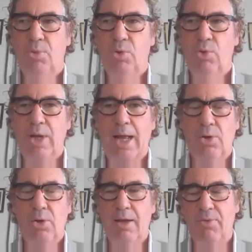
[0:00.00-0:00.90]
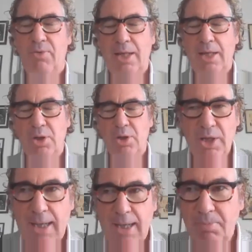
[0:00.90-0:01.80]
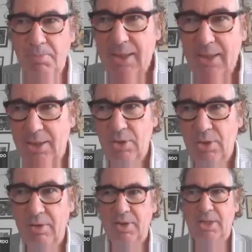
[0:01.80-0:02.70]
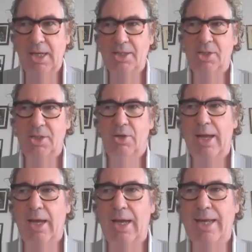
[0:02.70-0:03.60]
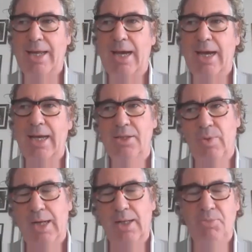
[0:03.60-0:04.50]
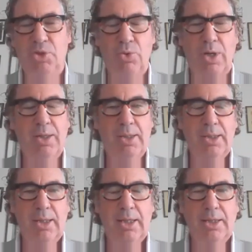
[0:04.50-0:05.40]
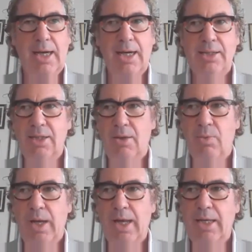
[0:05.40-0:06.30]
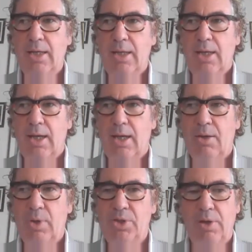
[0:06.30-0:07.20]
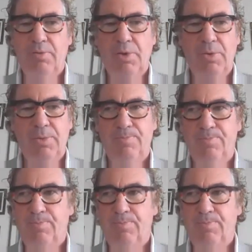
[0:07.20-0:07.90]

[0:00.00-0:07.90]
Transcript: Brunello, I haven't read your book yet, but I don't know if it touches on AI as well. I'm sure it does in a way. What's your view?